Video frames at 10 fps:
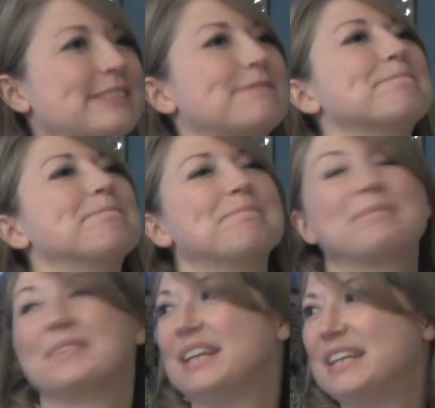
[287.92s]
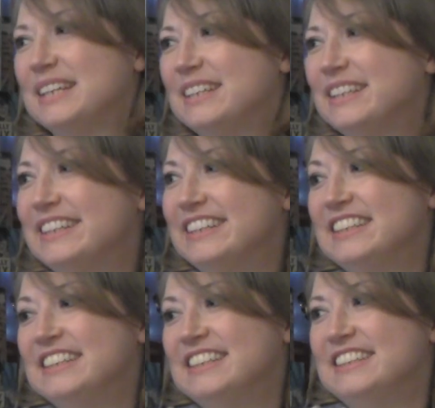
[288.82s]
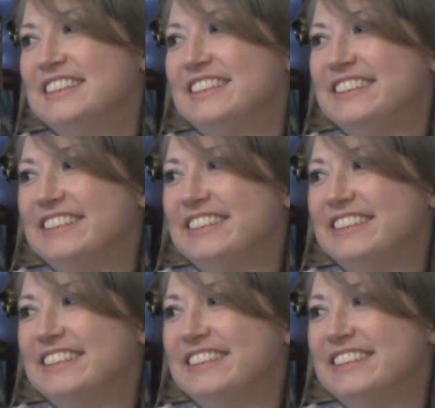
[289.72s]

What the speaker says: (silent)